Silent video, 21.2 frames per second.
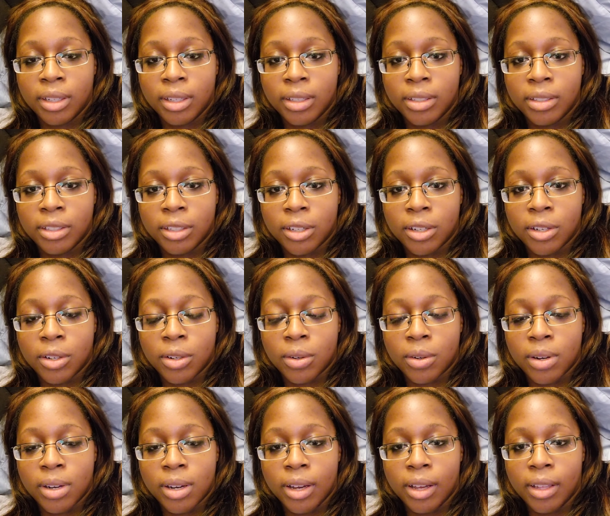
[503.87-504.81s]

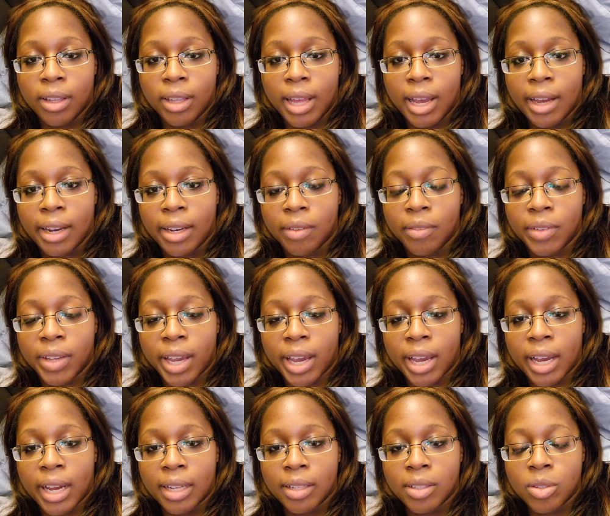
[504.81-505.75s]
So a lot of
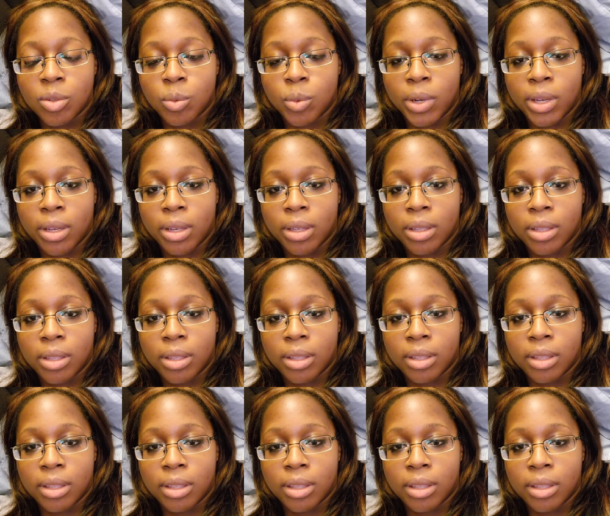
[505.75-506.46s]
cats with